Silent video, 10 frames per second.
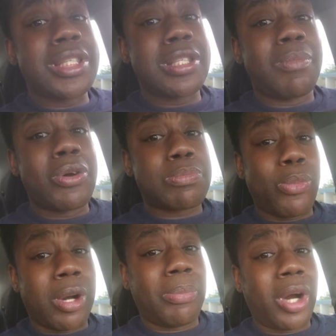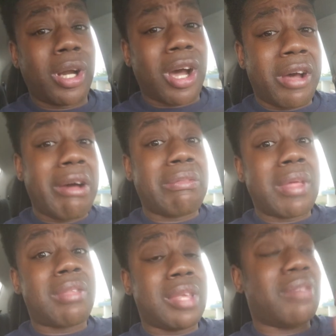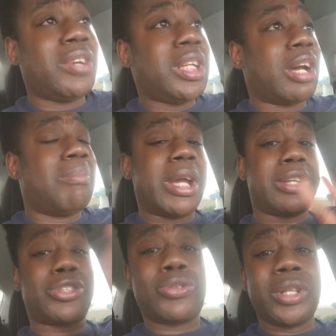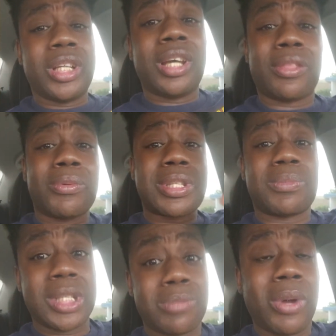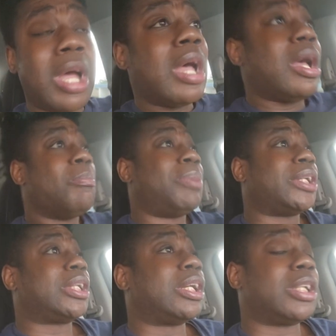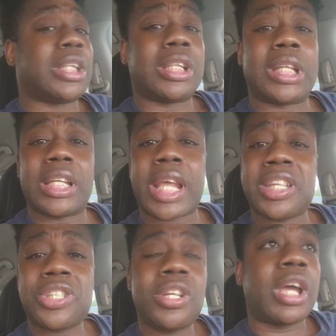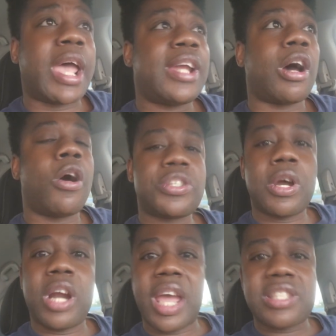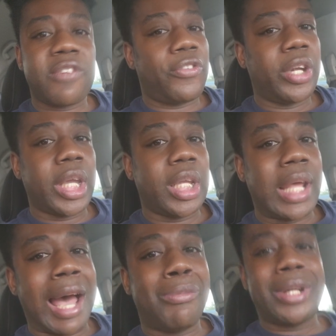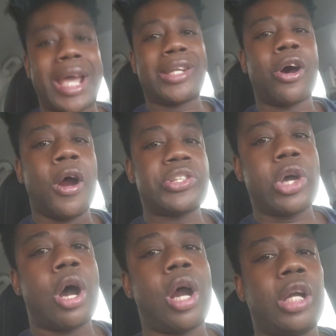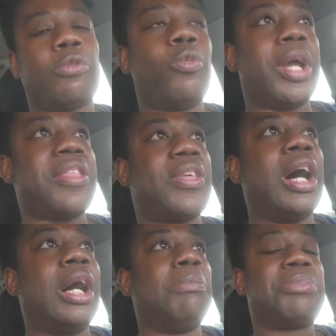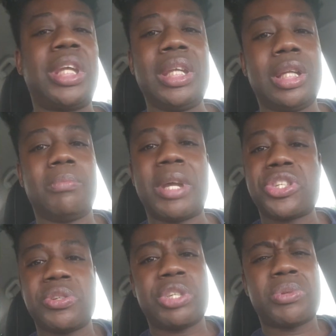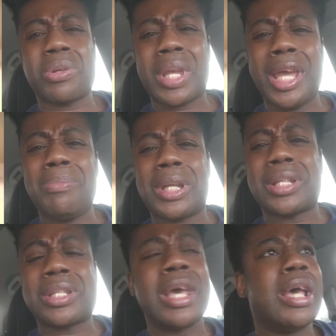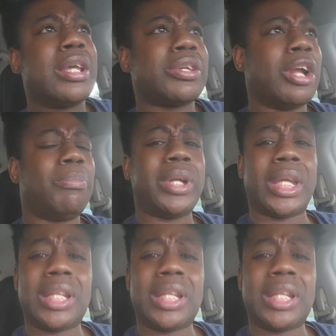is the most important part of the video. I may have to shorten the other ones, but they should have had a heart to heart. As a friend, I would have had a heart to heart with Kenya, make sure she was okay, because Britt